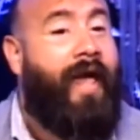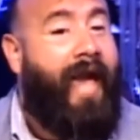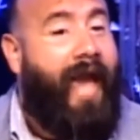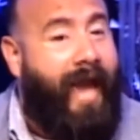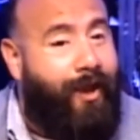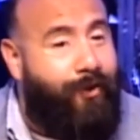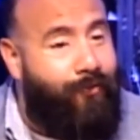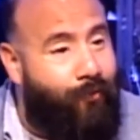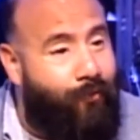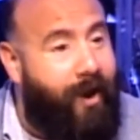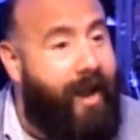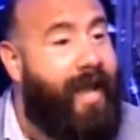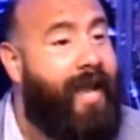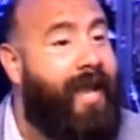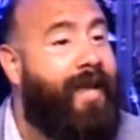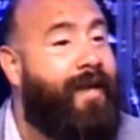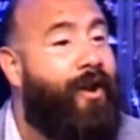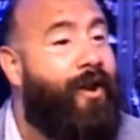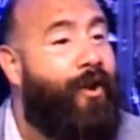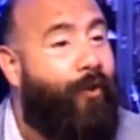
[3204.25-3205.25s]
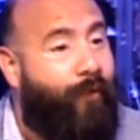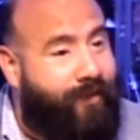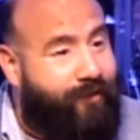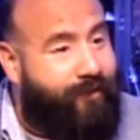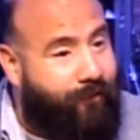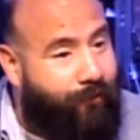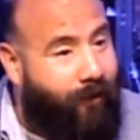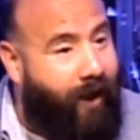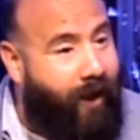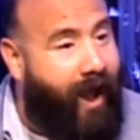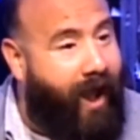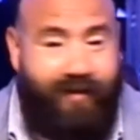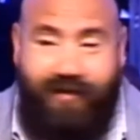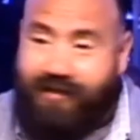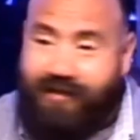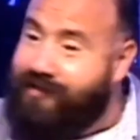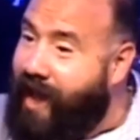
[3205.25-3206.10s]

and reign with Christ,